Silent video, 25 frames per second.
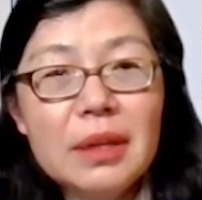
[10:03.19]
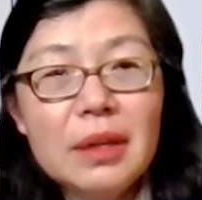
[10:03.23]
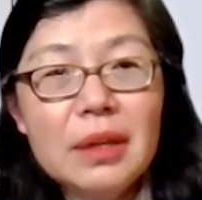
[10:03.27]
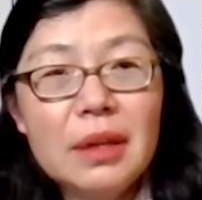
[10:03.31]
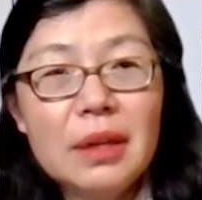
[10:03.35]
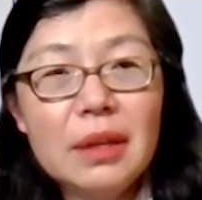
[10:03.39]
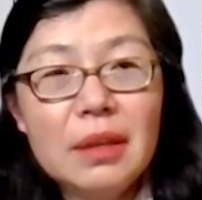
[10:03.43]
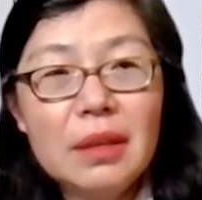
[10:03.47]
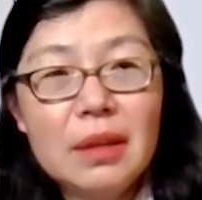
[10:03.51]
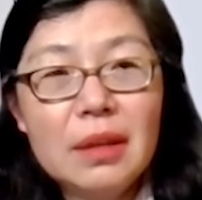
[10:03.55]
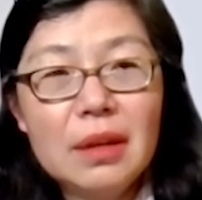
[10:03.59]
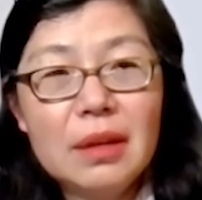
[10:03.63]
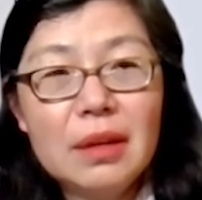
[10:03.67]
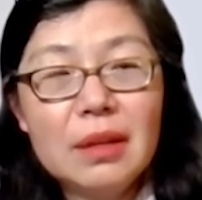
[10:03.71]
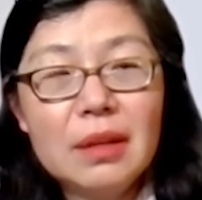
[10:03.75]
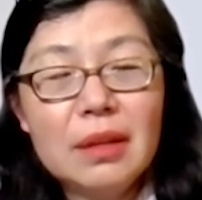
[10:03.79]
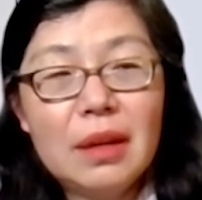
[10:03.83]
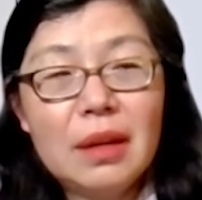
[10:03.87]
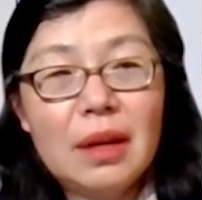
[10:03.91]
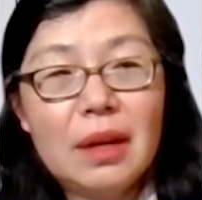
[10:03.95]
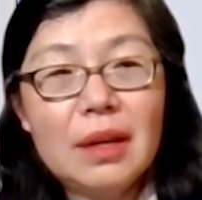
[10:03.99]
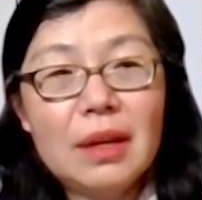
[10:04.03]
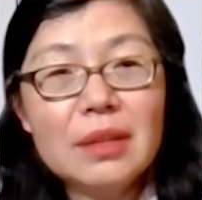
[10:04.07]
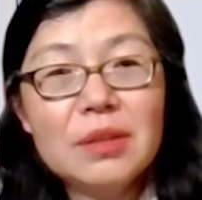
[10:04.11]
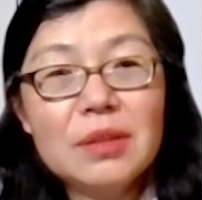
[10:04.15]
And then
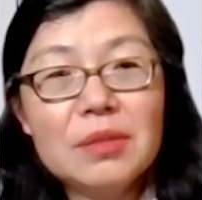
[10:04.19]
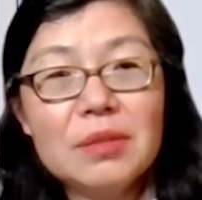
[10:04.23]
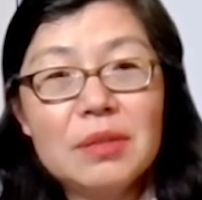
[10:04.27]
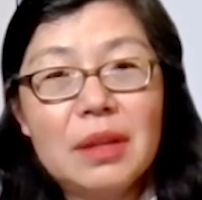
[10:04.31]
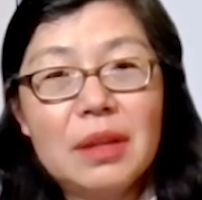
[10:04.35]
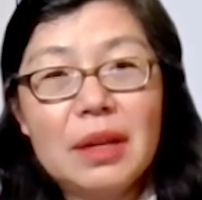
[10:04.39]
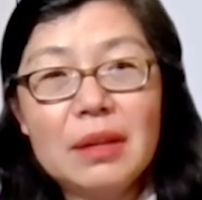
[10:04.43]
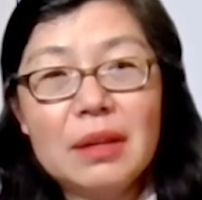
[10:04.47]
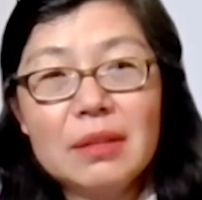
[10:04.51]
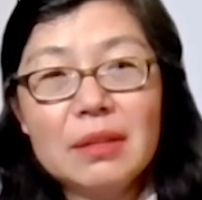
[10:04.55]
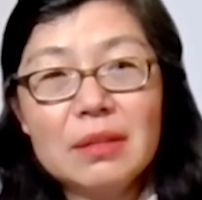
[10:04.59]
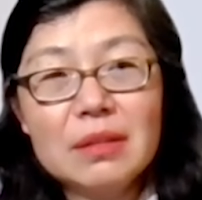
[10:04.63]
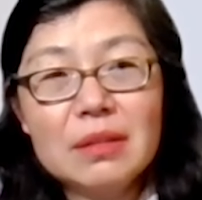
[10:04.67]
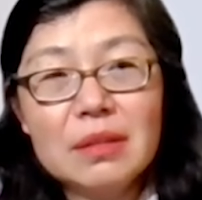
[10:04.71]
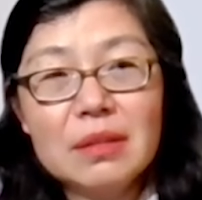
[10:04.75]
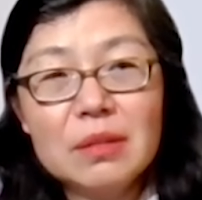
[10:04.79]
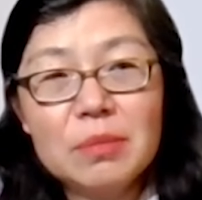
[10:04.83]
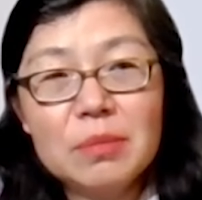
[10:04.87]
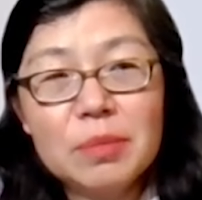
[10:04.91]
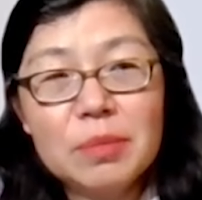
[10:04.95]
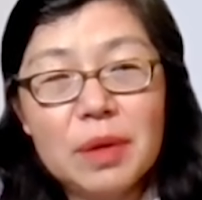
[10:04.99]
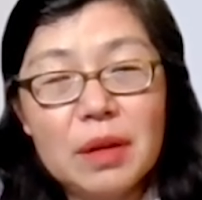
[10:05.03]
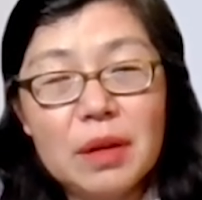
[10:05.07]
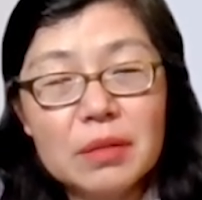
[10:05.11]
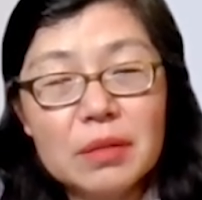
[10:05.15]
I do like the
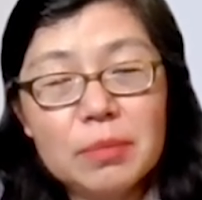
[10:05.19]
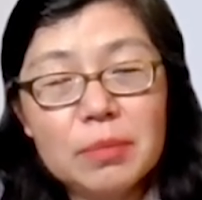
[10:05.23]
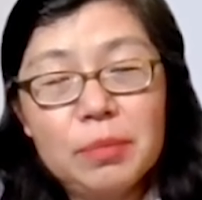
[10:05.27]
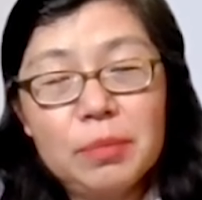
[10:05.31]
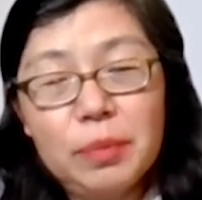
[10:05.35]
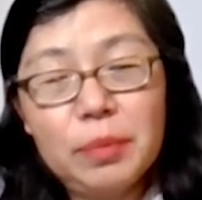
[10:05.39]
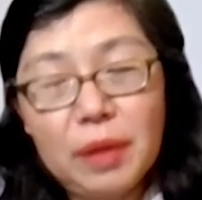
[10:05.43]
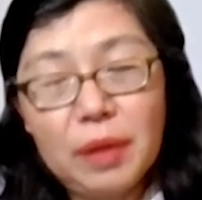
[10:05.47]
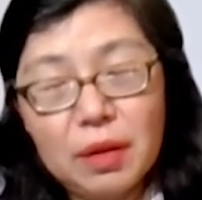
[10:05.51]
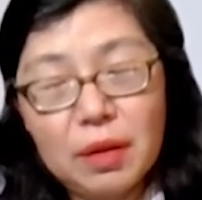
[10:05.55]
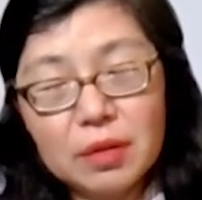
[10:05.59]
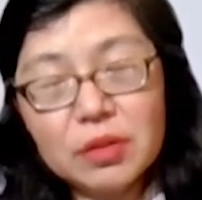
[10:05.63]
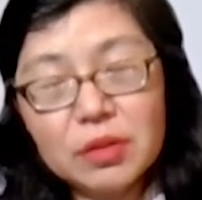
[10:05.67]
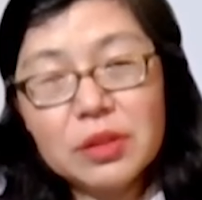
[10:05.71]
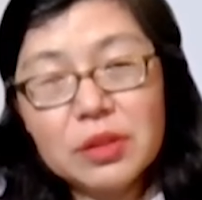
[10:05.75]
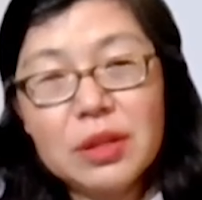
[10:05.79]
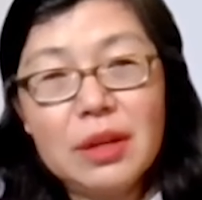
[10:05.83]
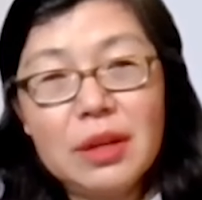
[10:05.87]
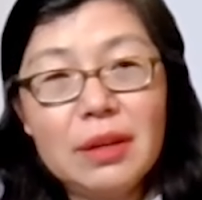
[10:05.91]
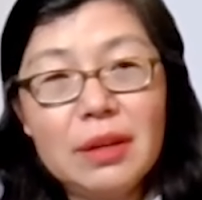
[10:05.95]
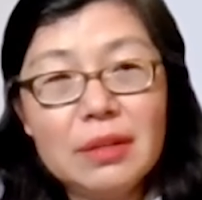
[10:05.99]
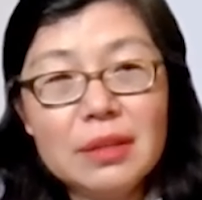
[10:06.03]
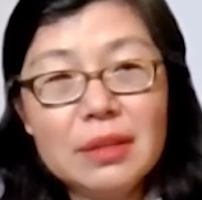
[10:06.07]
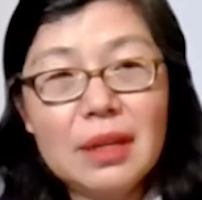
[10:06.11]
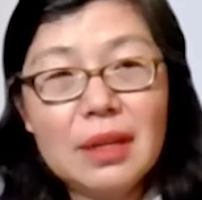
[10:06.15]

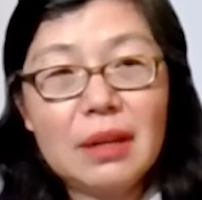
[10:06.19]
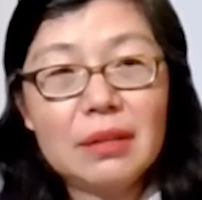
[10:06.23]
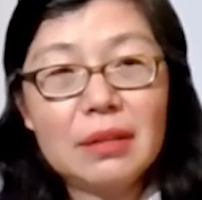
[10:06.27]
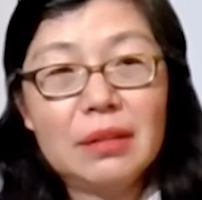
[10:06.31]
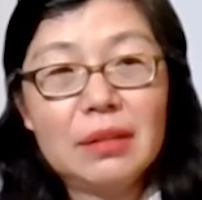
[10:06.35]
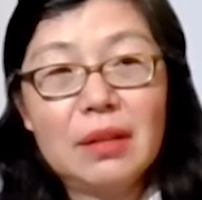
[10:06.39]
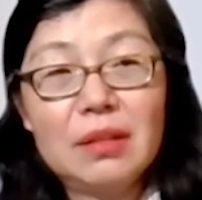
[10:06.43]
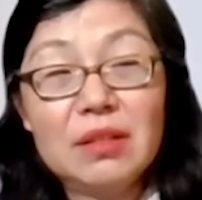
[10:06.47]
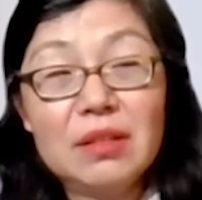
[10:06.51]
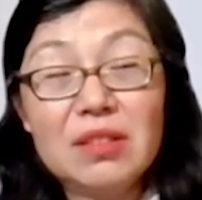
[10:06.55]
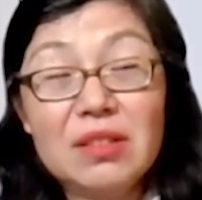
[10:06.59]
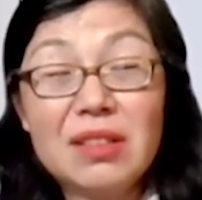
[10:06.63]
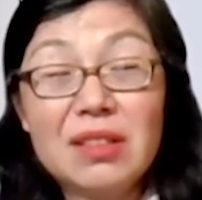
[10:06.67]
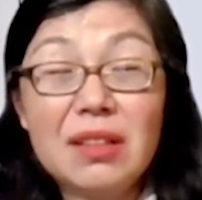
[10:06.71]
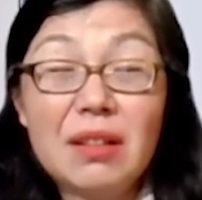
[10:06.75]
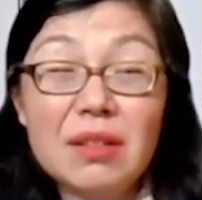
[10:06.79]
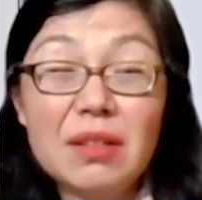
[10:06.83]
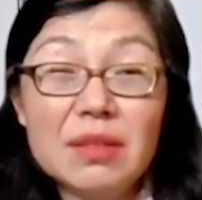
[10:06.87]
blockchain technology,